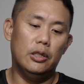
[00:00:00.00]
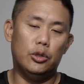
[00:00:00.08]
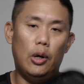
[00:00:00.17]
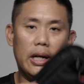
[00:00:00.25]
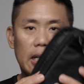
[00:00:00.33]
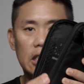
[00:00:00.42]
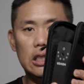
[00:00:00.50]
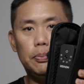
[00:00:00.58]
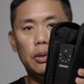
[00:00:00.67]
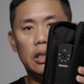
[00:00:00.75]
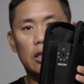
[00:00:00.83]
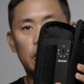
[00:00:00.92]
So I can
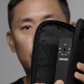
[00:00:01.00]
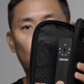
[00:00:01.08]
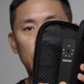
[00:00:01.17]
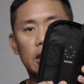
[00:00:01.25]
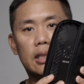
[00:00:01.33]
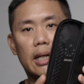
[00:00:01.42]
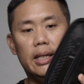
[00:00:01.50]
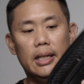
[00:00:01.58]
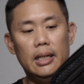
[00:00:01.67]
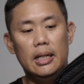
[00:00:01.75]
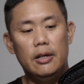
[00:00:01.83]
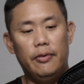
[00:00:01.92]
just put the drone inside
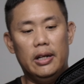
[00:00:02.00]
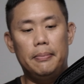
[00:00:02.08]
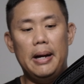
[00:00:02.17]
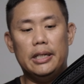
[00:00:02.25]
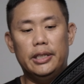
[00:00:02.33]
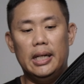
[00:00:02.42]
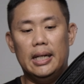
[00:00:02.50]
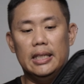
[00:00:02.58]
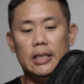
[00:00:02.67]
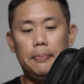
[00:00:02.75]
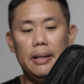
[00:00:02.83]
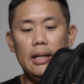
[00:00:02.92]
here with the battery and
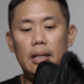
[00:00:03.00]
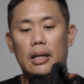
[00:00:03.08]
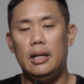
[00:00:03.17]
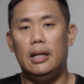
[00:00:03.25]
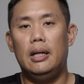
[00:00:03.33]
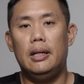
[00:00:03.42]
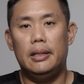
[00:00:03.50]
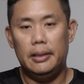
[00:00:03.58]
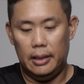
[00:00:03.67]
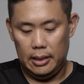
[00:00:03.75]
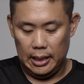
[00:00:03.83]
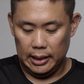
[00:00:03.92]
I zip it in
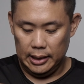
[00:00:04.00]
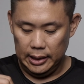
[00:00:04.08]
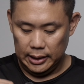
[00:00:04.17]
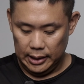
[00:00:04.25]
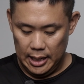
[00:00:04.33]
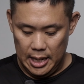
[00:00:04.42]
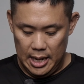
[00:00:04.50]
like this.